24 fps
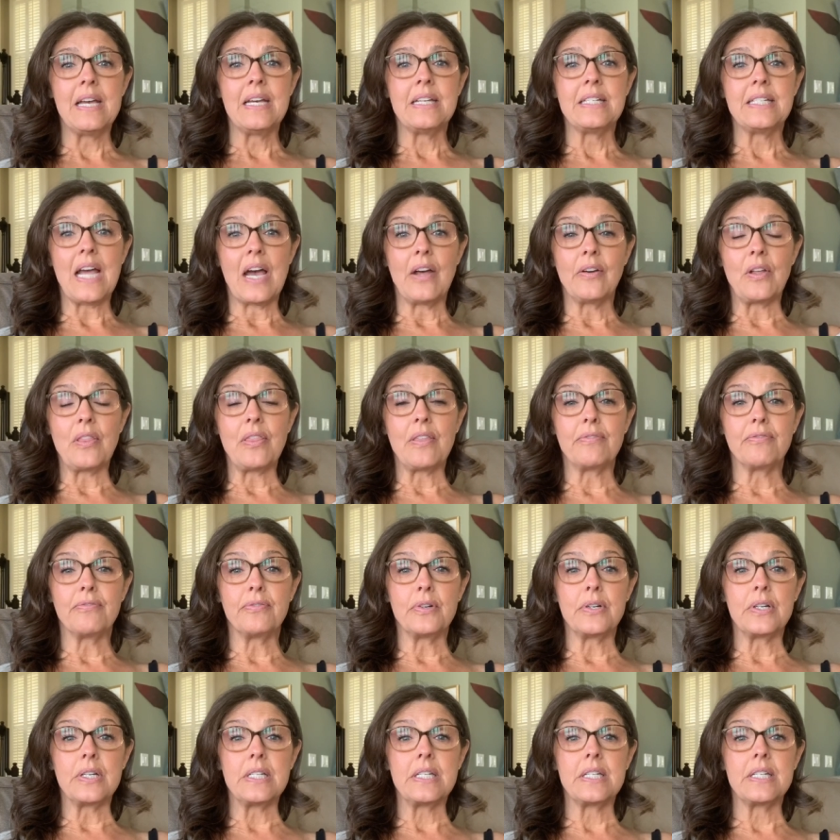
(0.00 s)
down at the
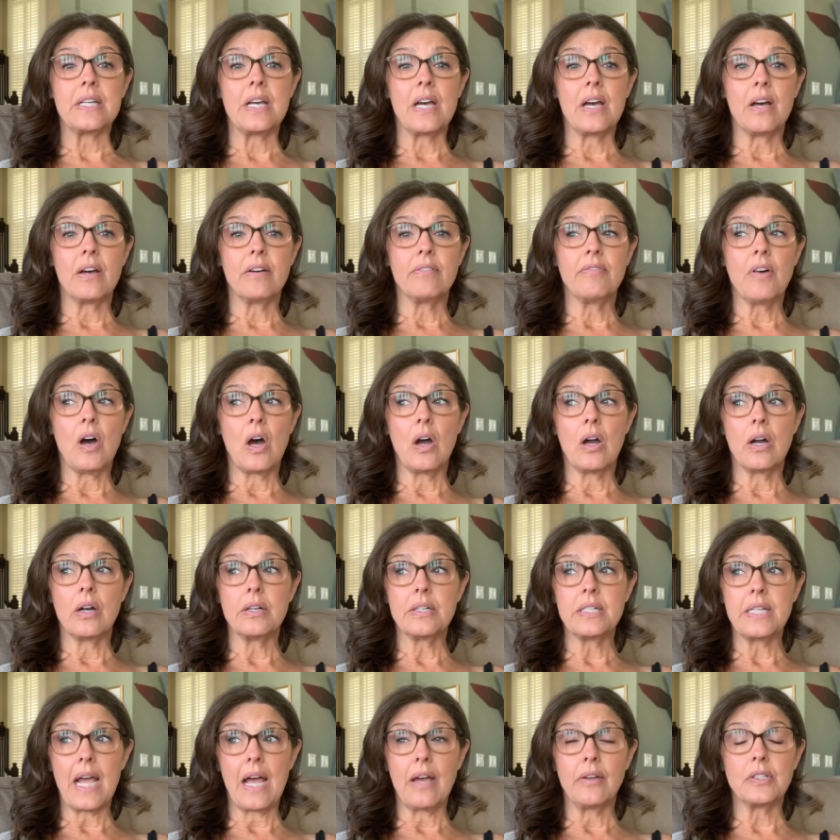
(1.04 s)
foot of our
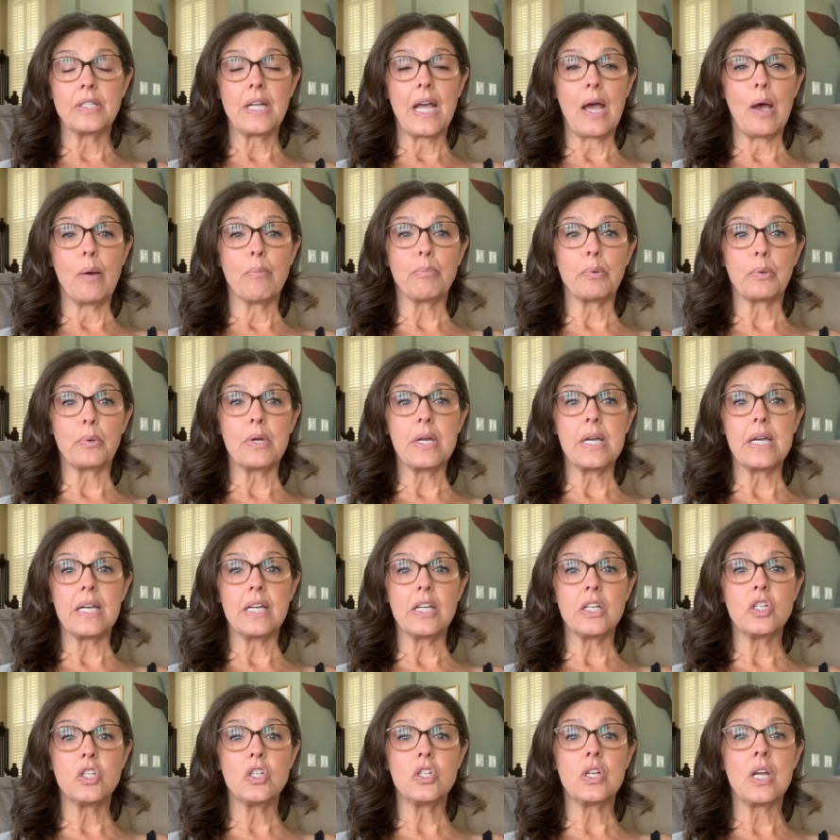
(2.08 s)
downtown
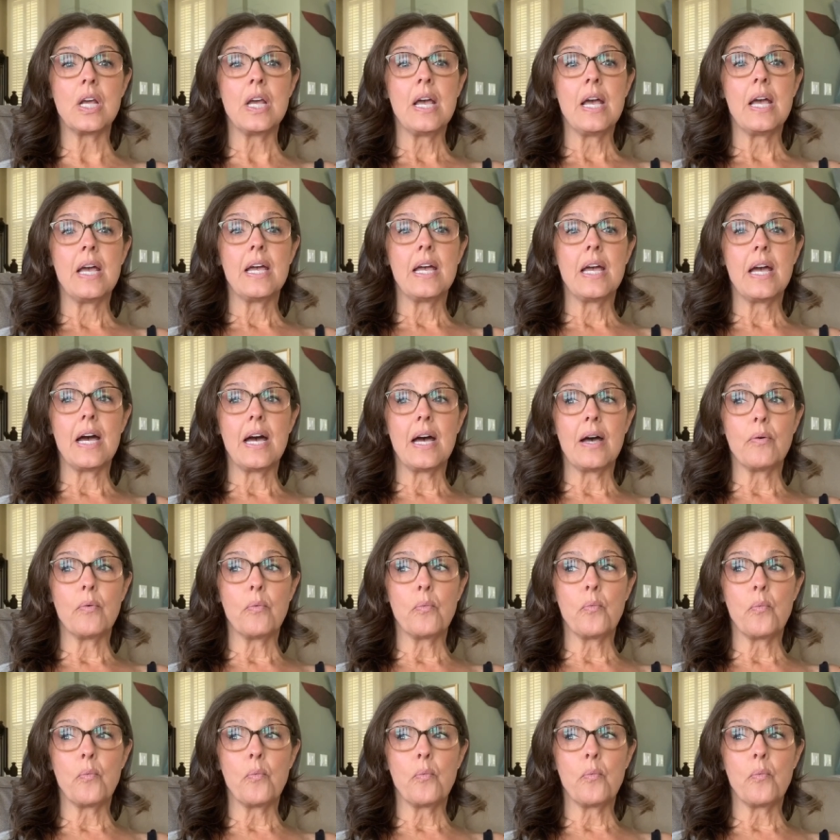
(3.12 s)
bridge uh,